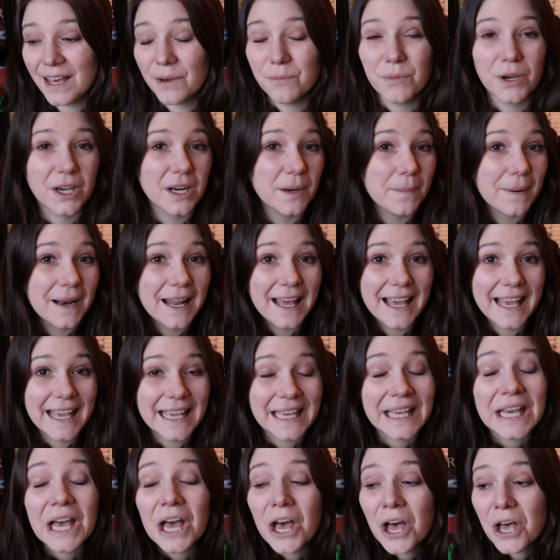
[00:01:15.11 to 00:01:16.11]
and we're going to
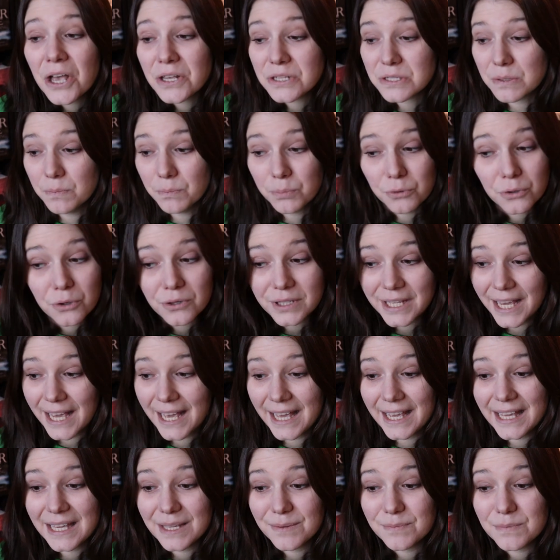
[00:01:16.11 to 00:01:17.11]
play some board
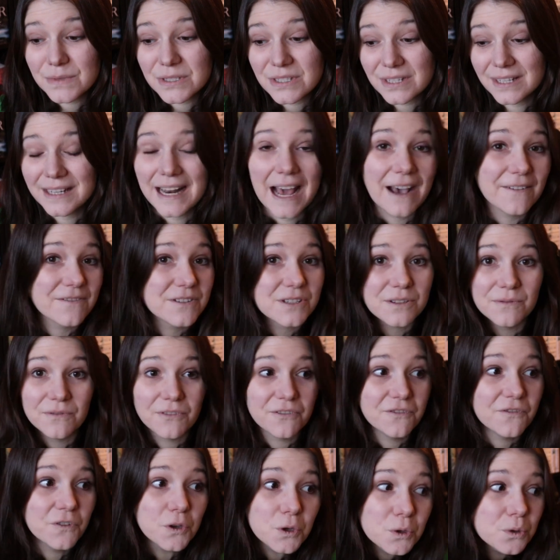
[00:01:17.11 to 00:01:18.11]
games and have some
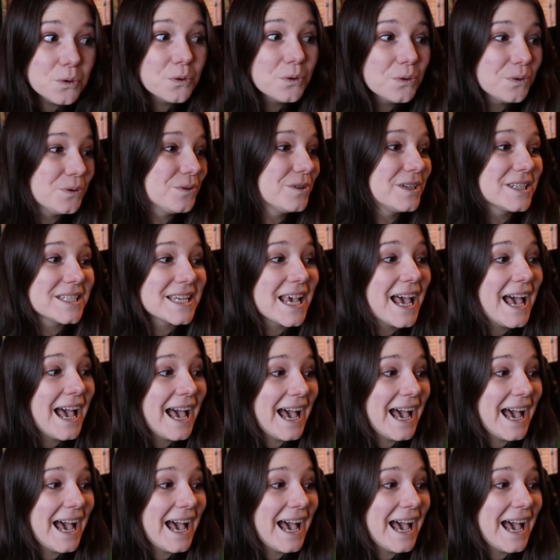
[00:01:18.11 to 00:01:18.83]
food.